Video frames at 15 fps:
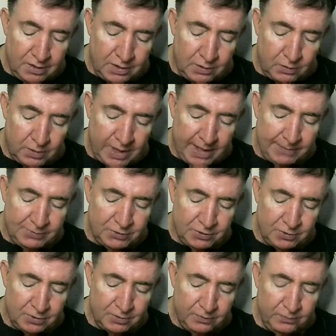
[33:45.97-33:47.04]
the
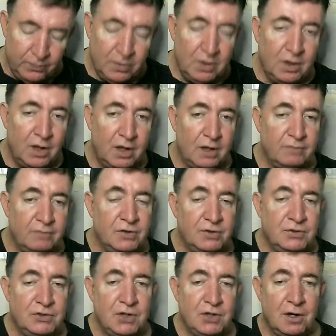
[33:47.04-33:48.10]
rapture of
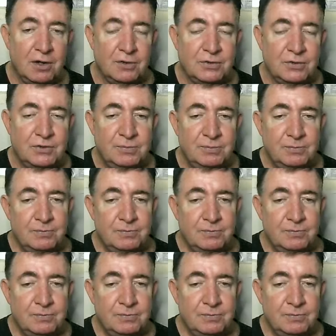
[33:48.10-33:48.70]
the church.